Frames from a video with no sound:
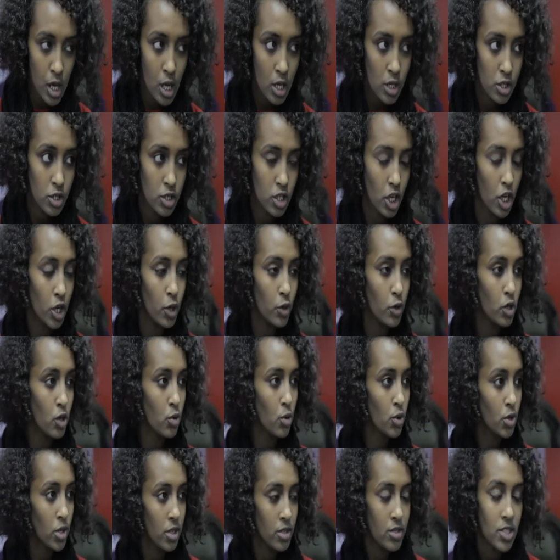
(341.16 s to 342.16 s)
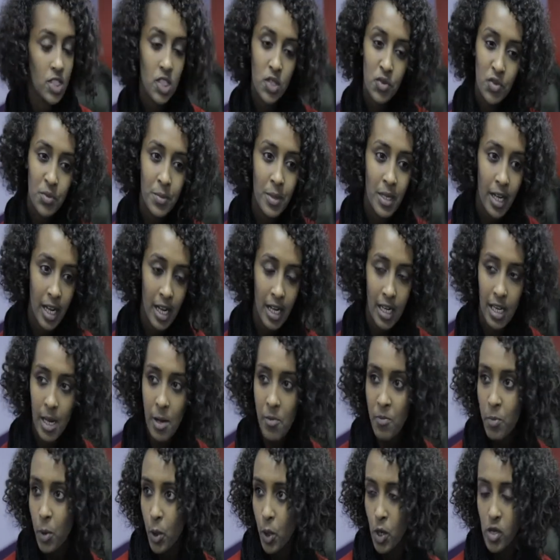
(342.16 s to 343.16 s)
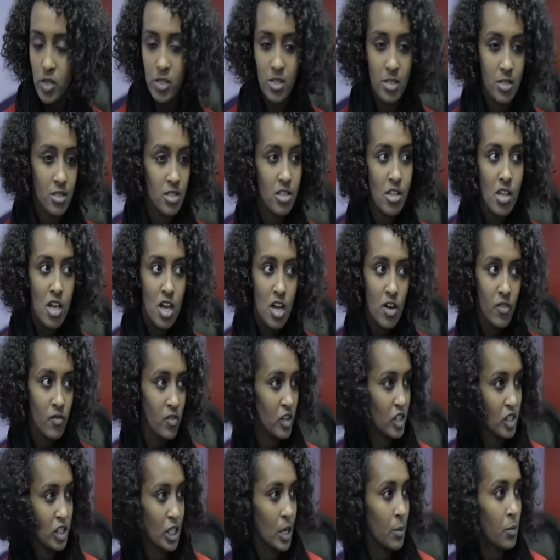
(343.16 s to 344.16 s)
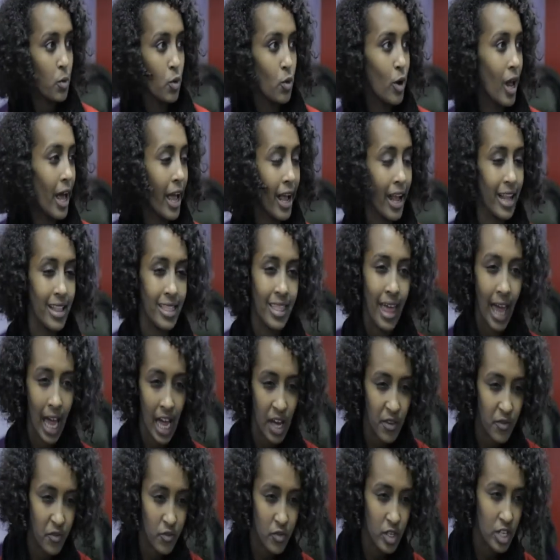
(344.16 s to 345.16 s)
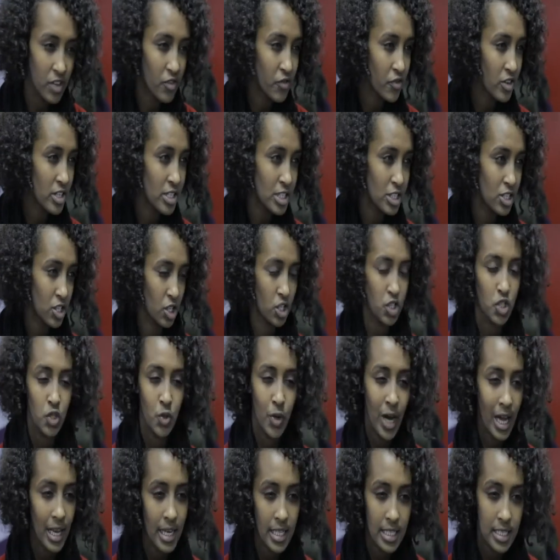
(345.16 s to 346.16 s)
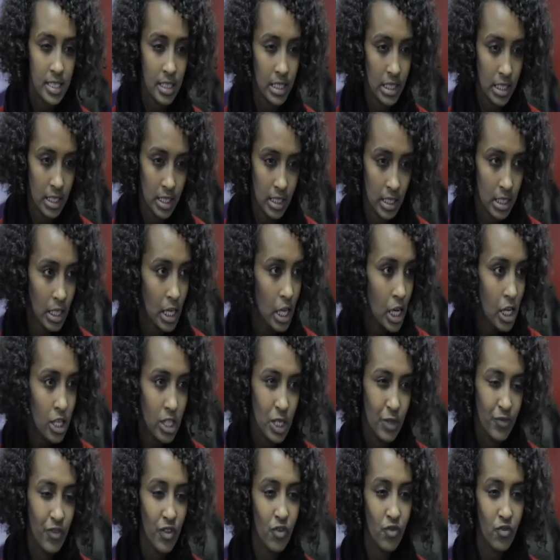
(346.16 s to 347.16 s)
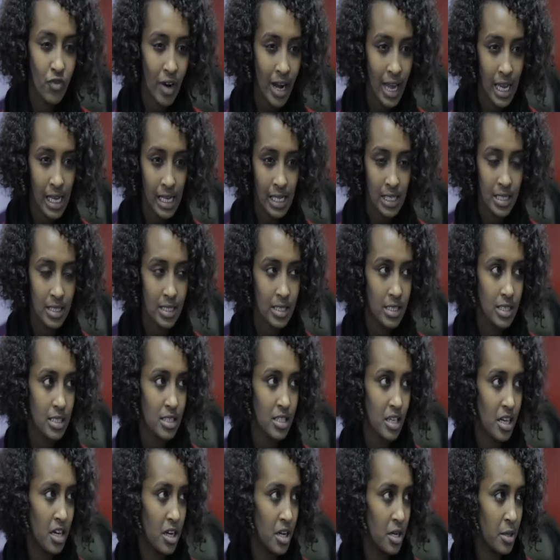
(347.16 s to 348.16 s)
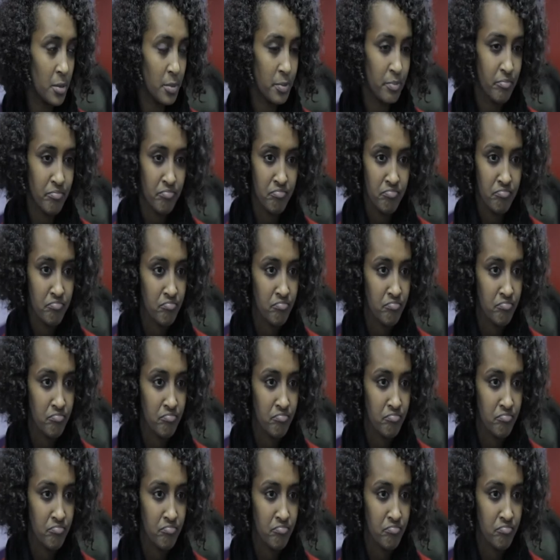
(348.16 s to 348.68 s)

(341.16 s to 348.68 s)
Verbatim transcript: so you wouldn't discriminate them because for example like they have different sexuality different race um,